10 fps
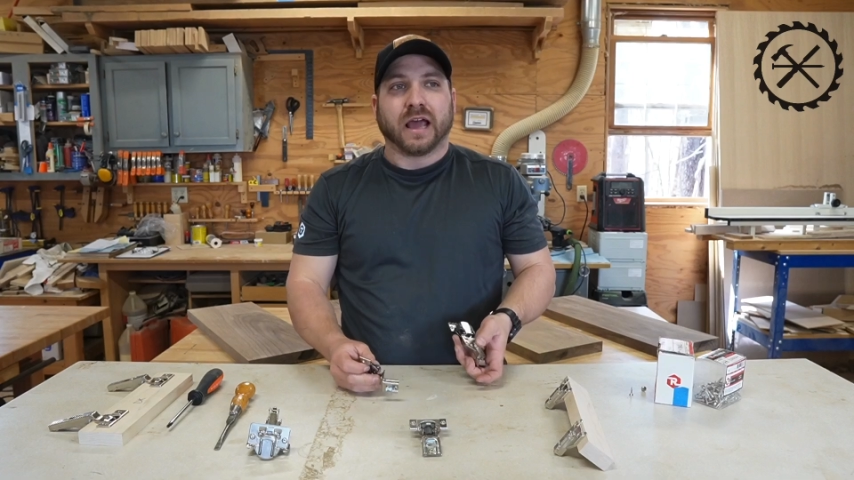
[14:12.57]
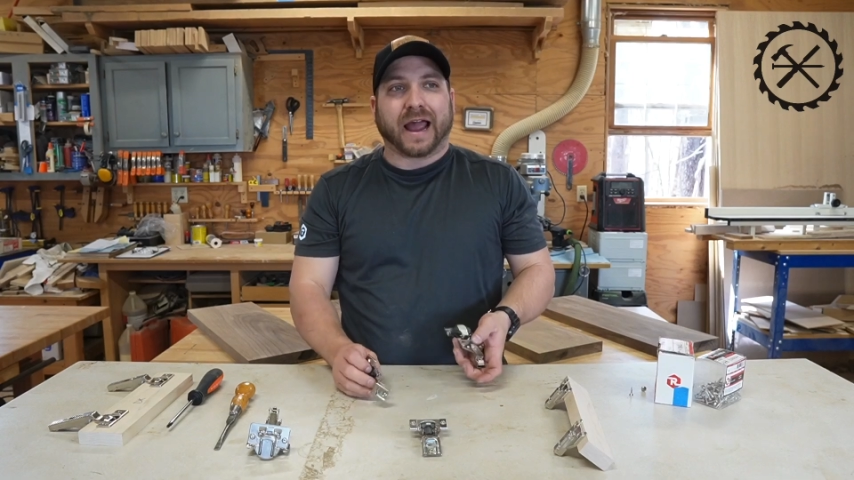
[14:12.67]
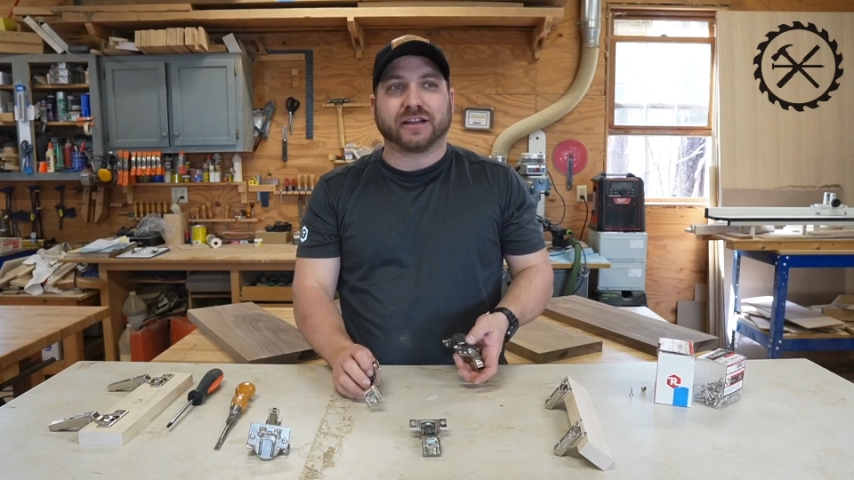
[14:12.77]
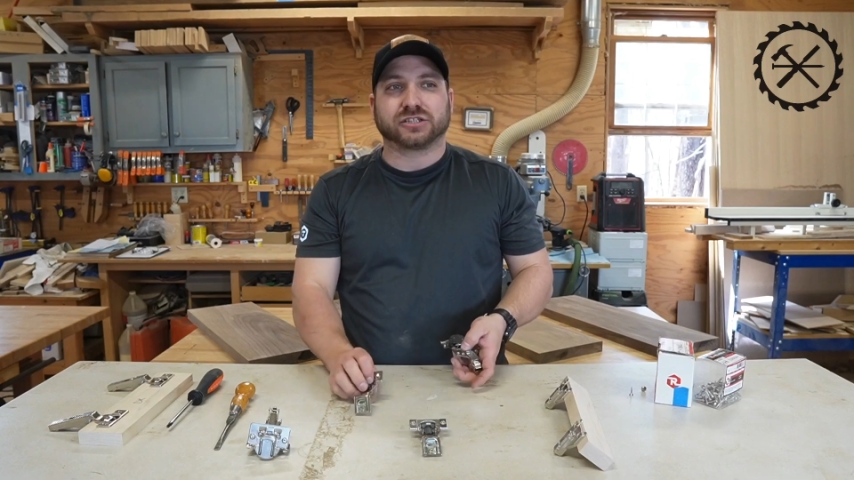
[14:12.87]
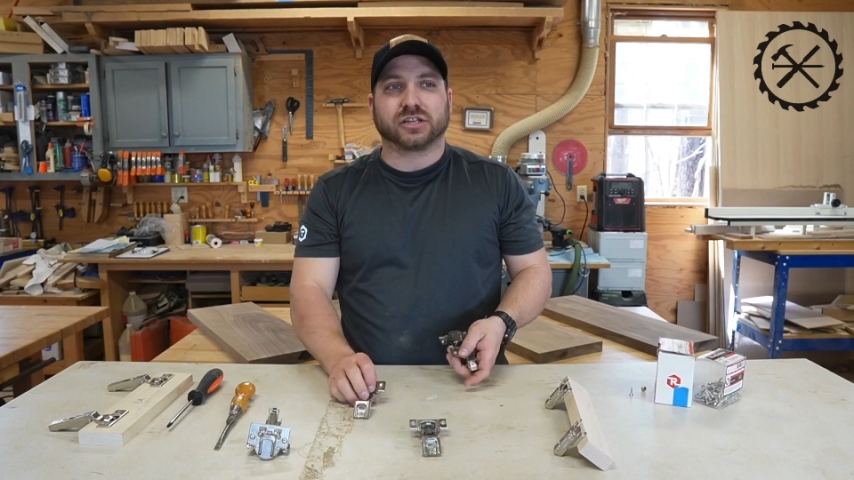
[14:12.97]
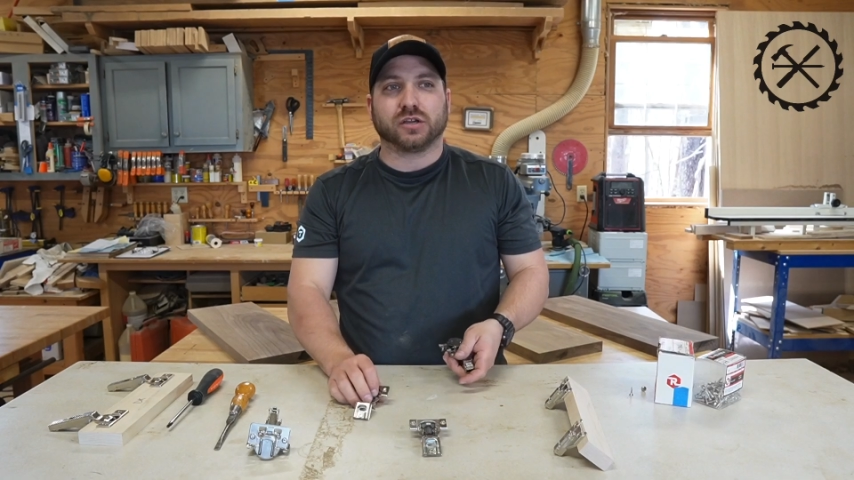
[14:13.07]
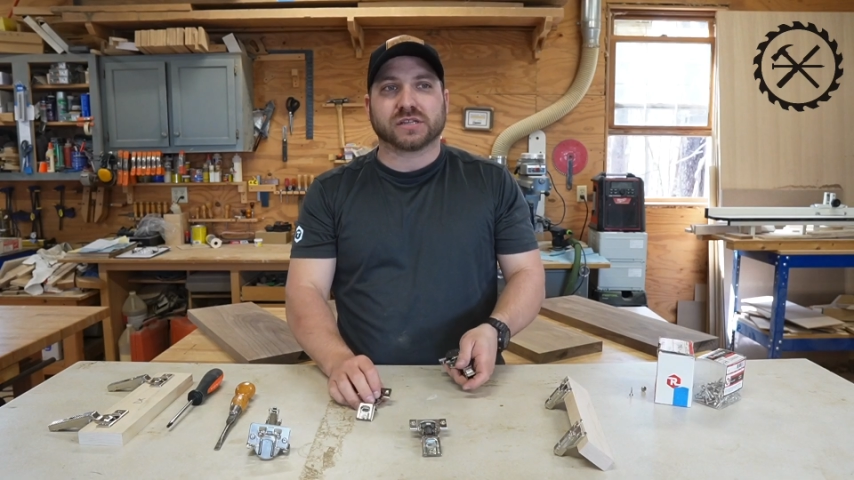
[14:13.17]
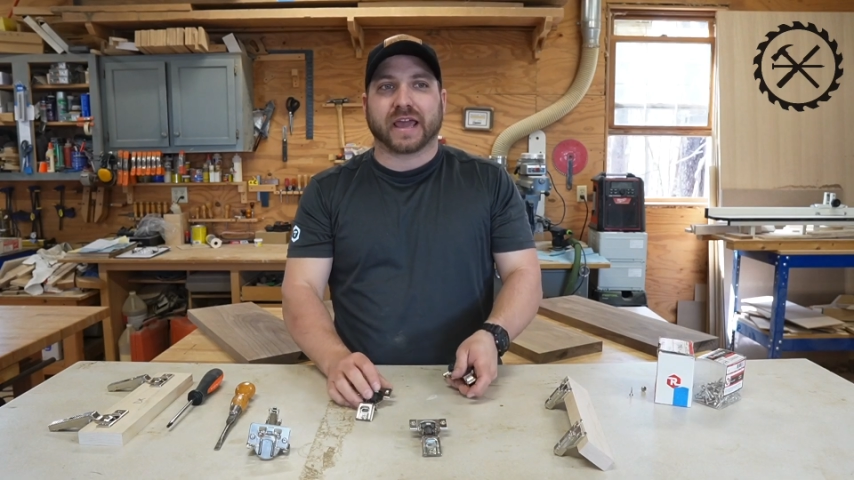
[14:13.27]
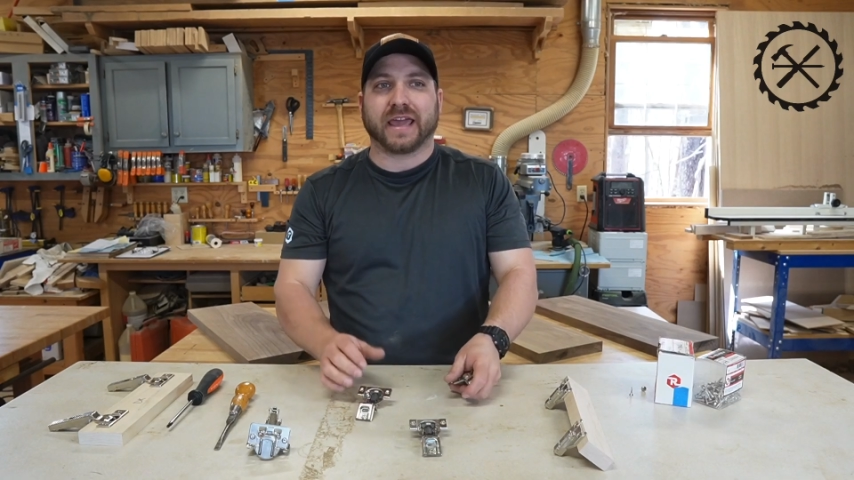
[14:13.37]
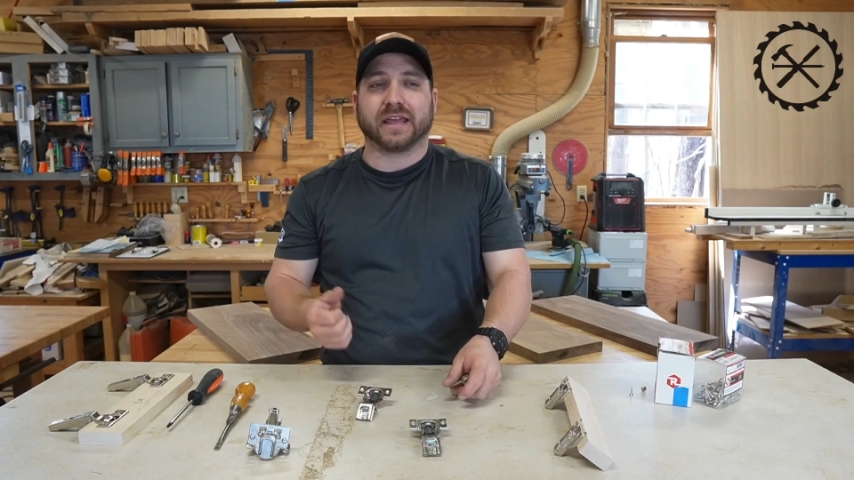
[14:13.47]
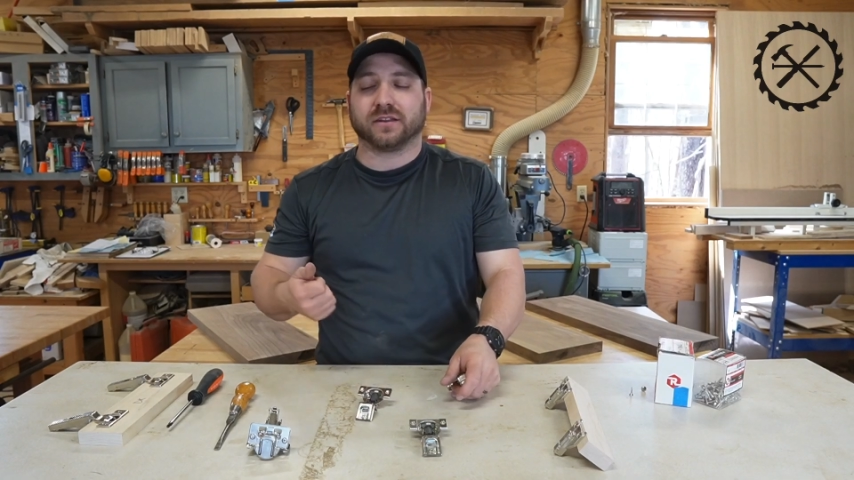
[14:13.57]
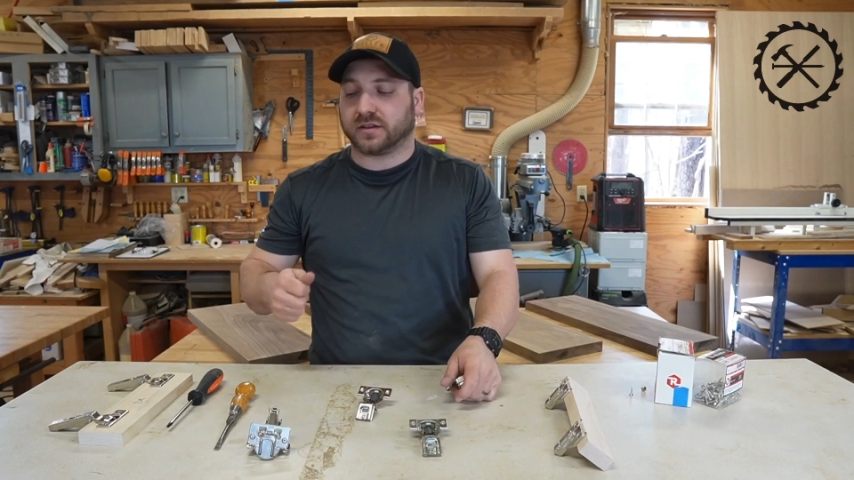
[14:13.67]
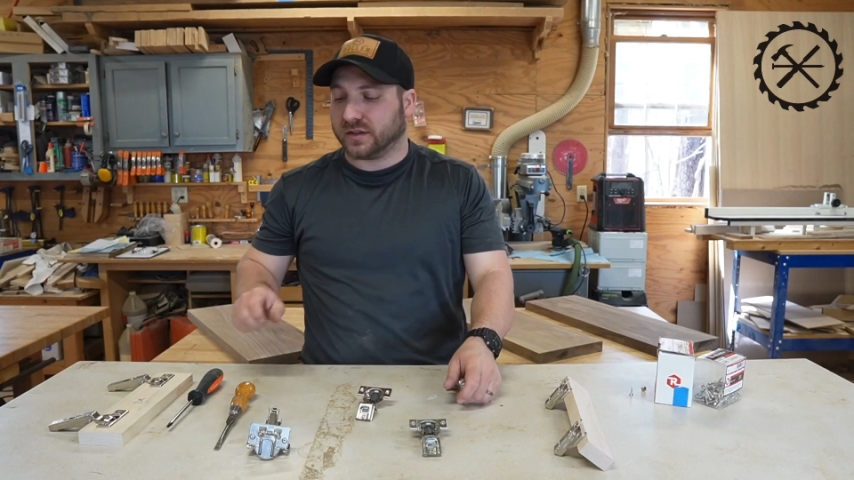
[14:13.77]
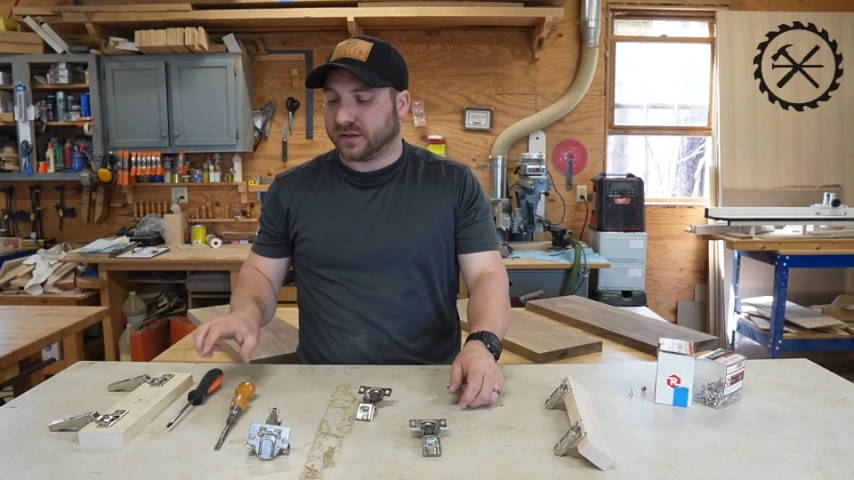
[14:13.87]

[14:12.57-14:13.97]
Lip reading: I usually use a hand